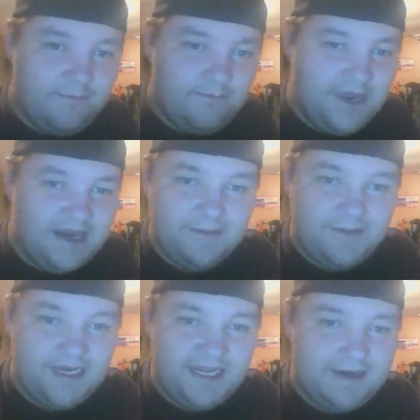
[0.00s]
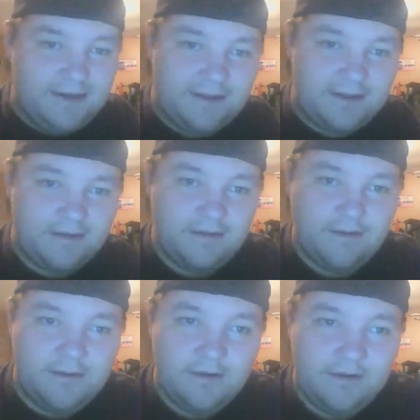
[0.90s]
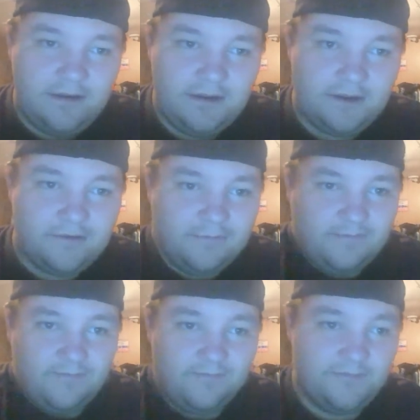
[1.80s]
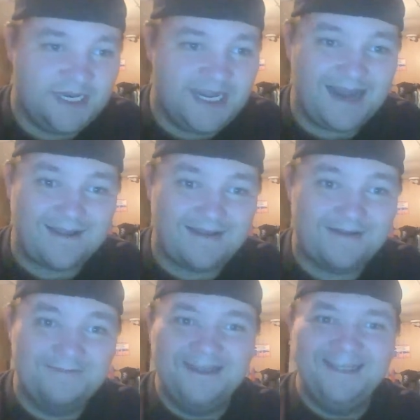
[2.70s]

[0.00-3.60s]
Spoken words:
bag of bananas, you know, potassium.